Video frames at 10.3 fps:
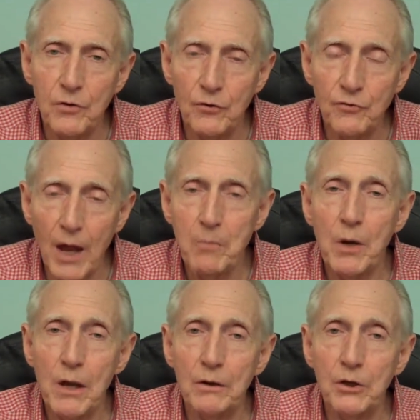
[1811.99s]
does not
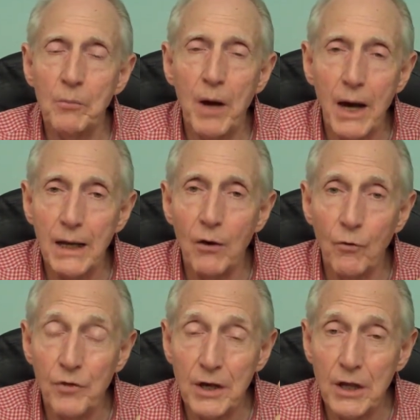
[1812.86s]
belong in your body
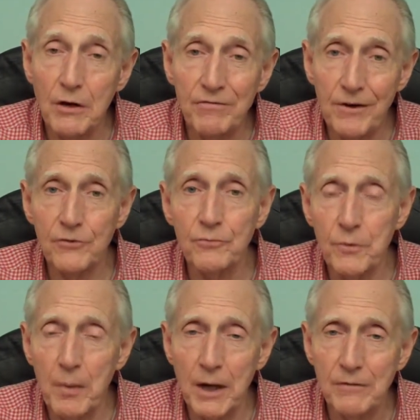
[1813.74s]
or that interferes
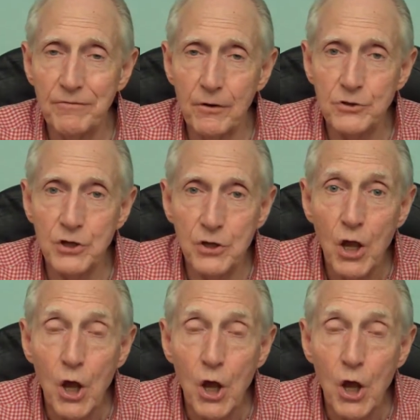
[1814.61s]
with body function